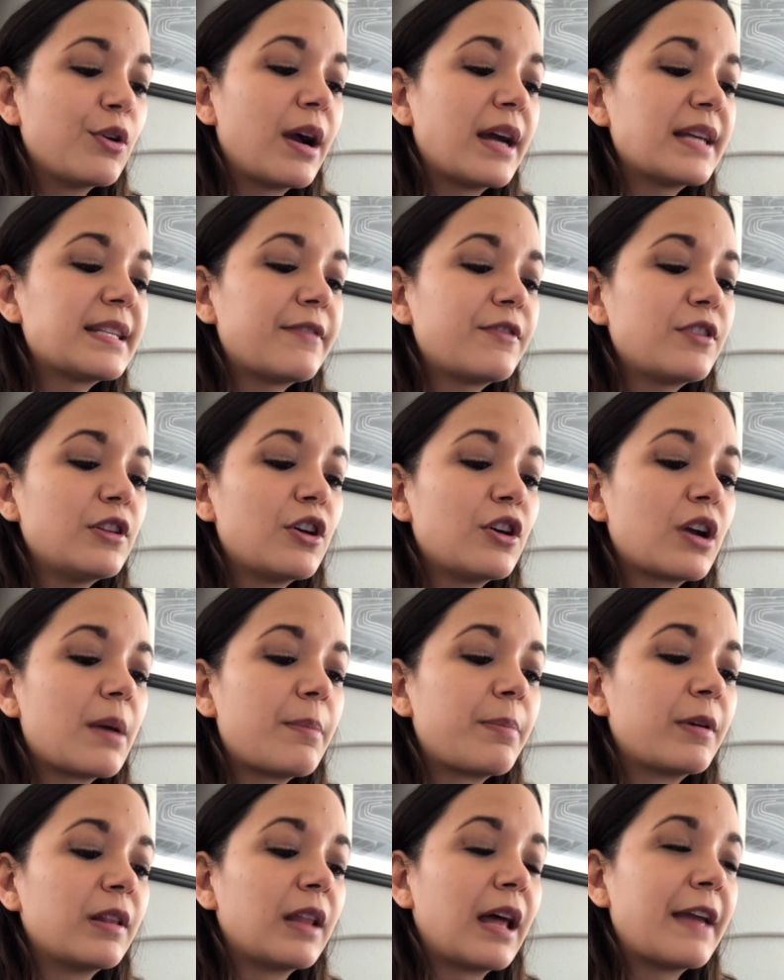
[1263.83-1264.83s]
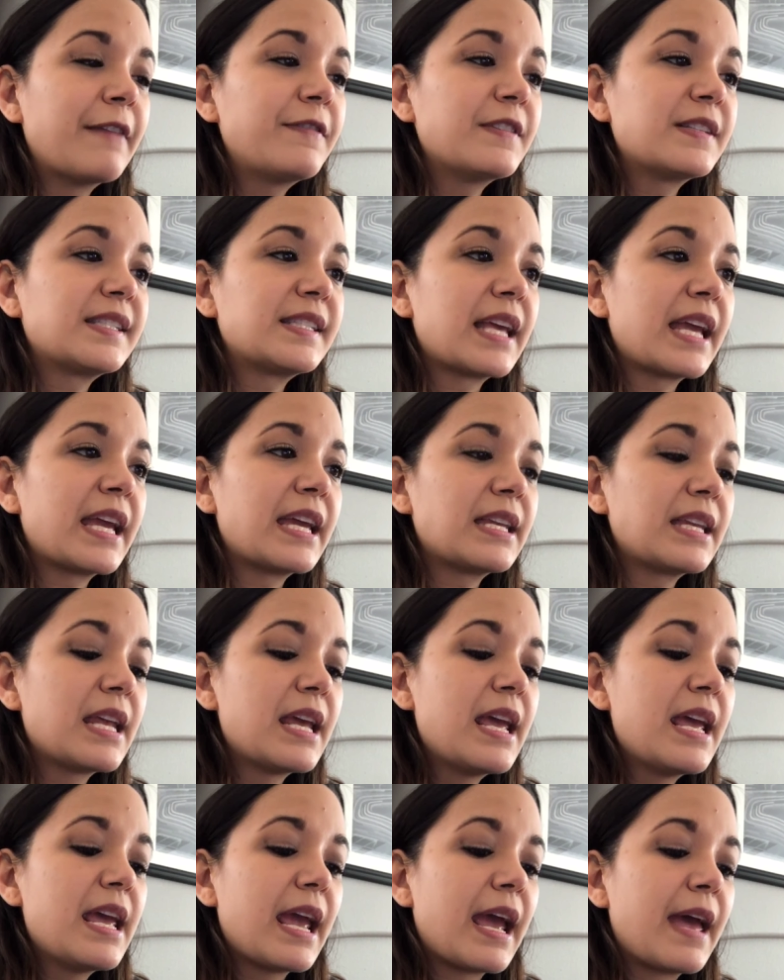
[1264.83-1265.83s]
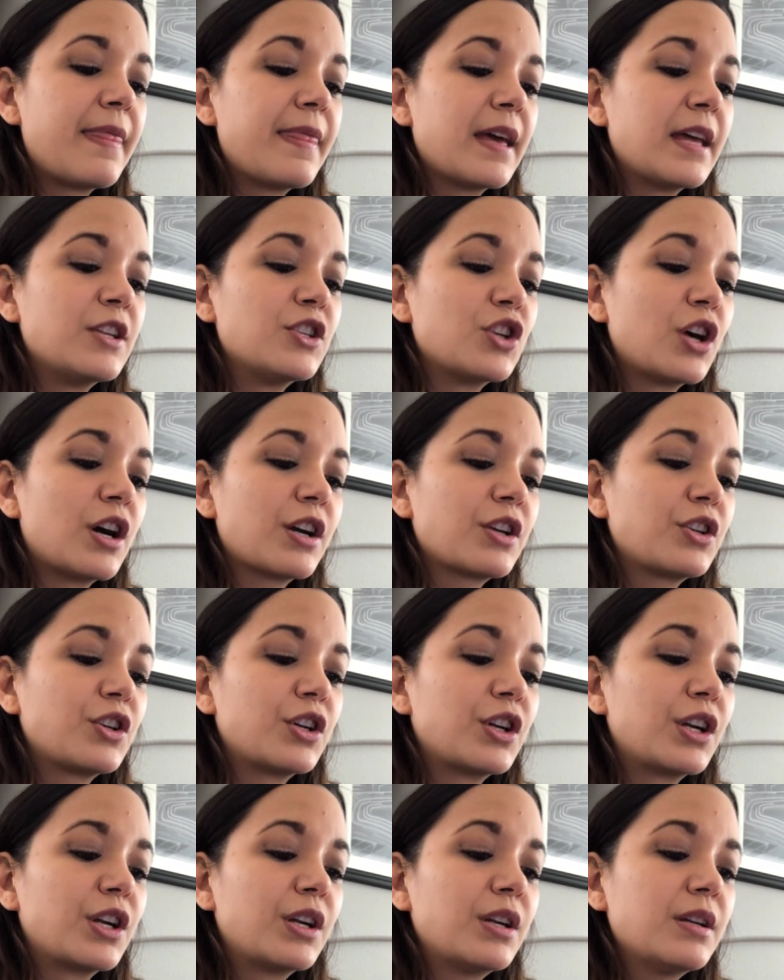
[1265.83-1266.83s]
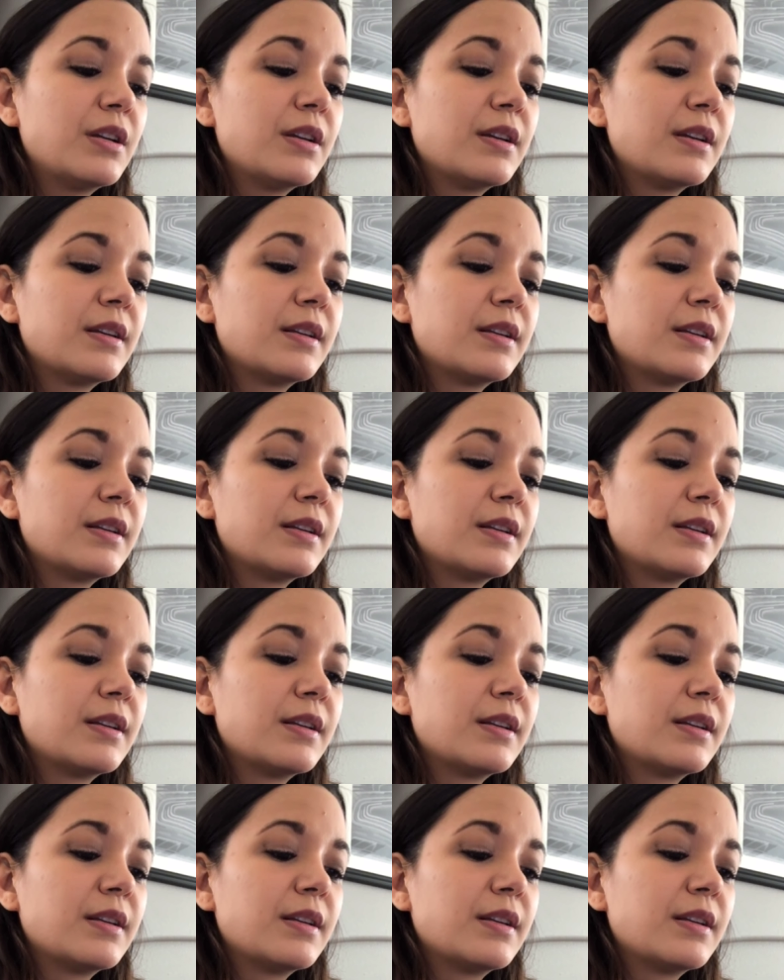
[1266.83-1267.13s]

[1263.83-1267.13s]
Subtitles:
You guys have to look up glyphosate, and then here,